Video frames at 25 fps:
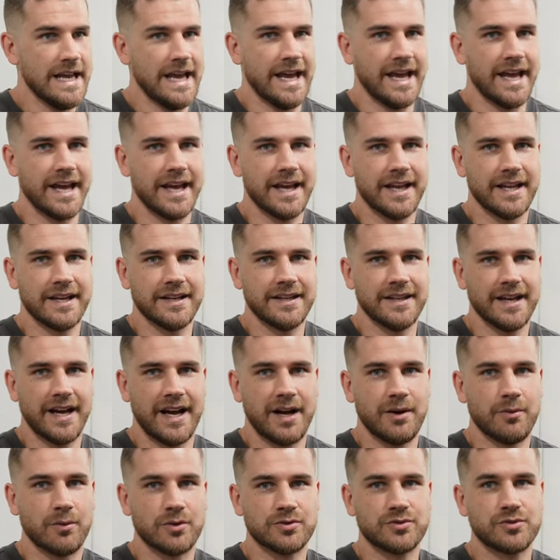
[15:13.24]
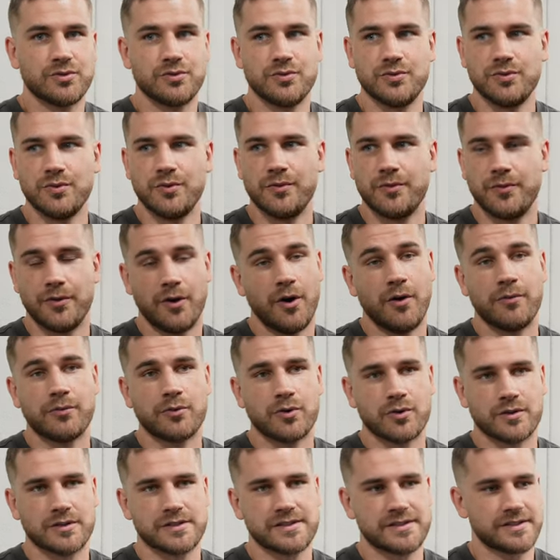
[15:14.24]
and I want to, of
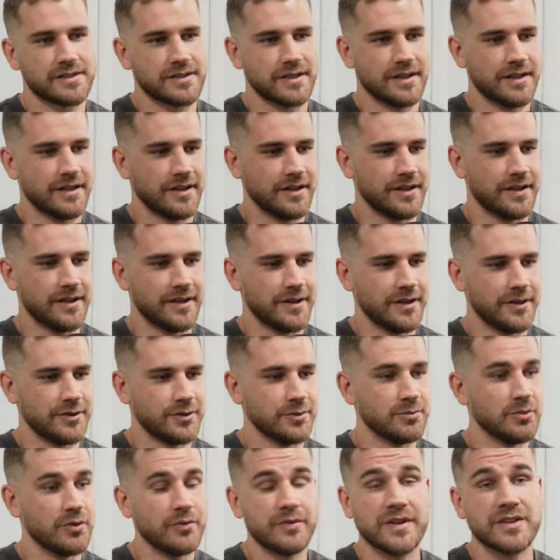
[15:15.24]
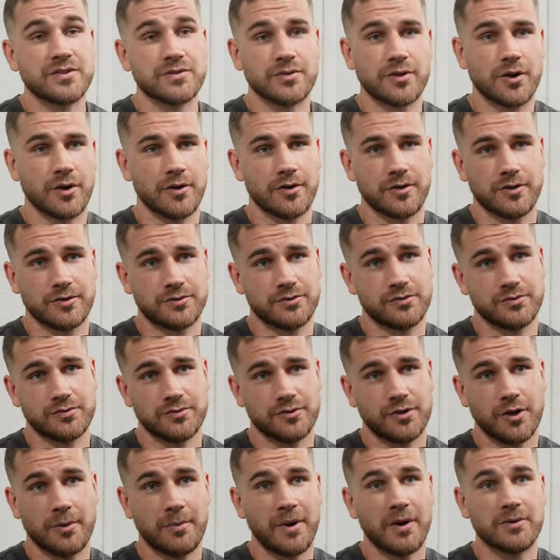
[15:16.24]
course, the movie to
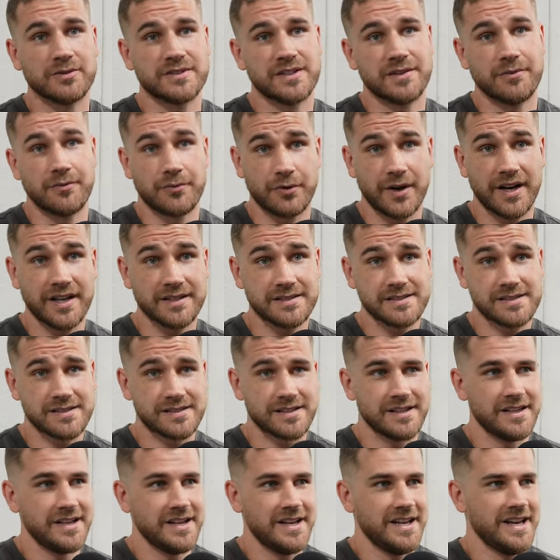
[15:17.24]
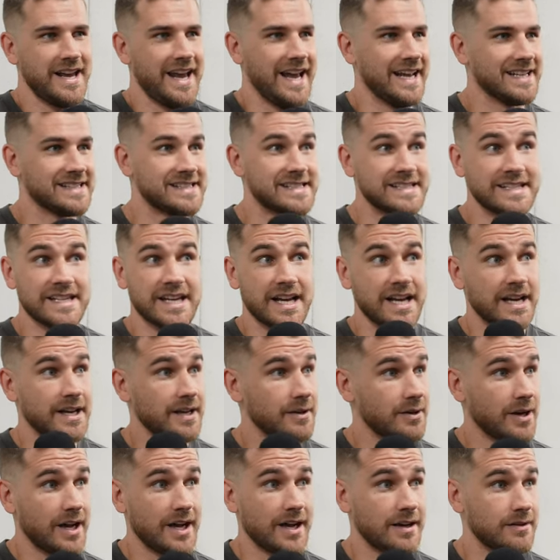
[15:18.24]
come out in France, and see
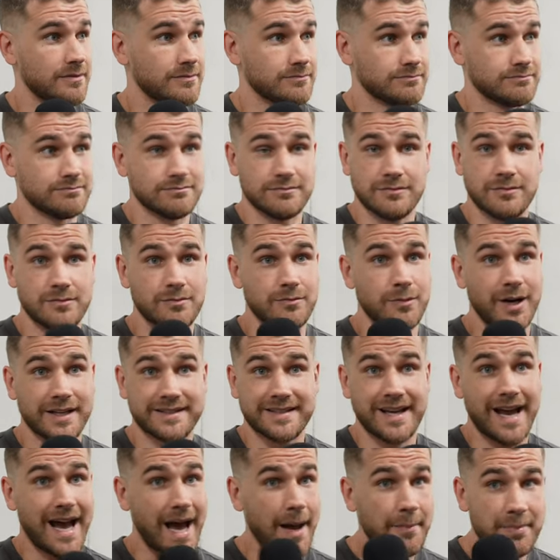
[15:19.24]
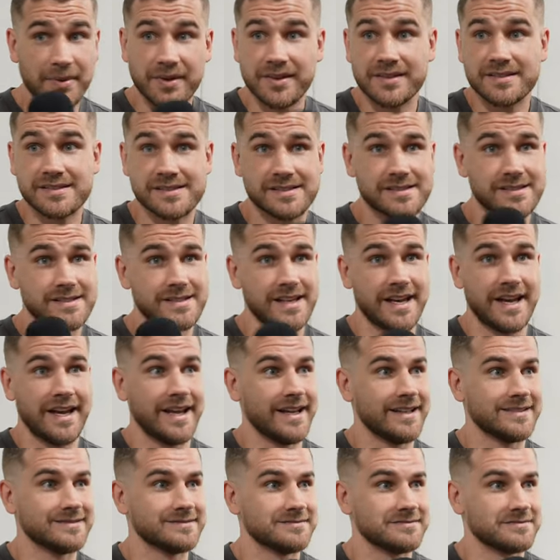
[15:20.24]
what happens
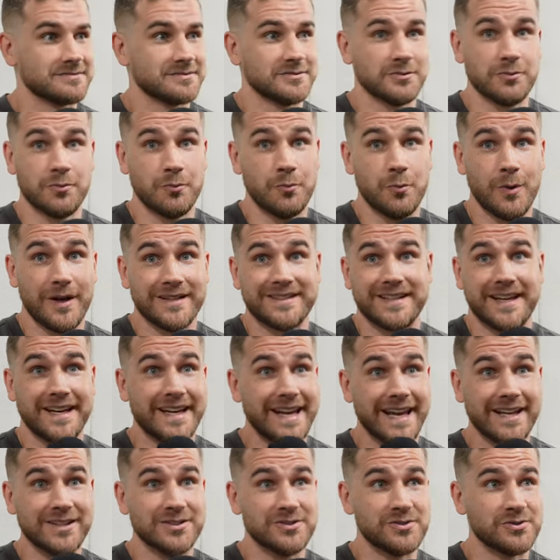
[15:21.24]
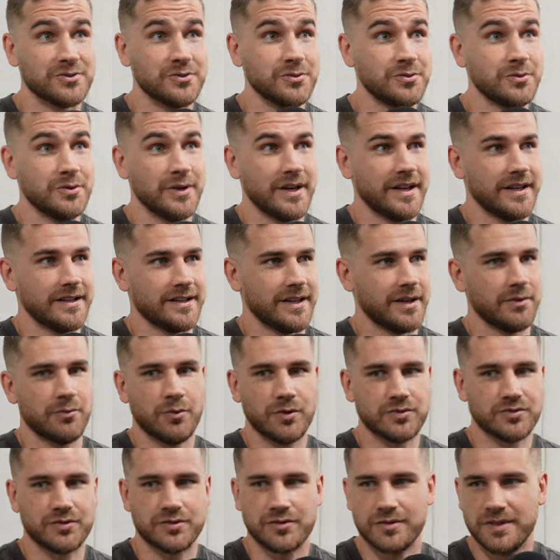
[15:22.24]
and what I can do, and I
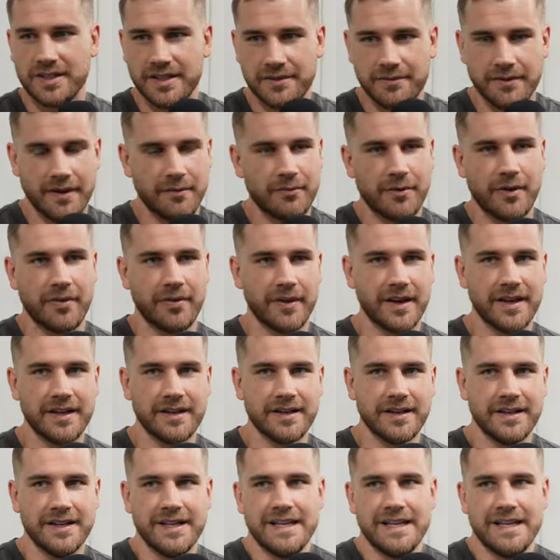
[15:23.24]
want to leave everything.